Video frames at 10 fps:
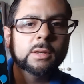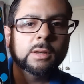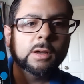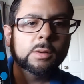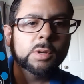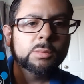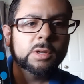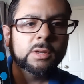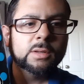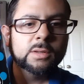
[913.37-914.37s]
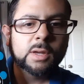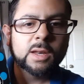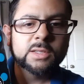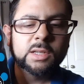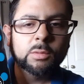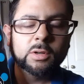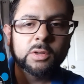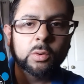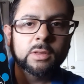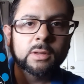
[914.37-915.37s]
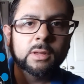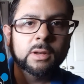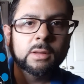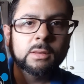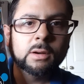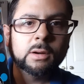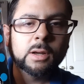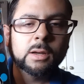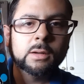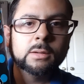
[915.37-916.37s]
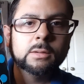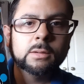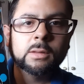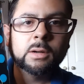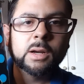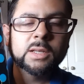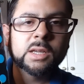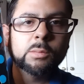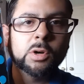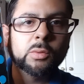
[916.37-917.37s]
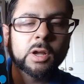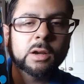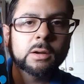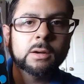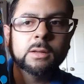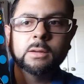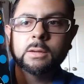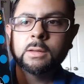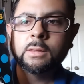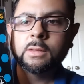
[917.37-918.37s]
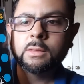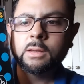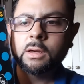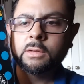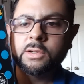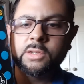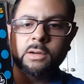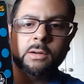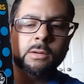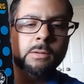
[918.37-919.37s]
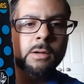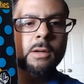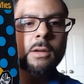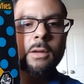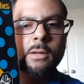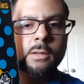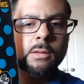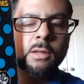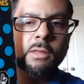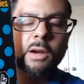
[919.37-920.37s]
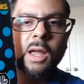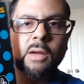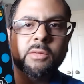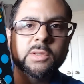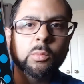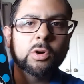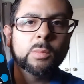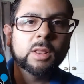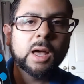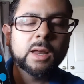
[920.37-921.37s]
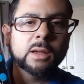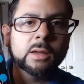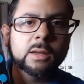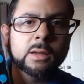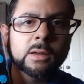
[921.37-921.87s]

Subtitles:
maybe kind of similar to what they did in their Eskimo record, and then the other half is more melodic.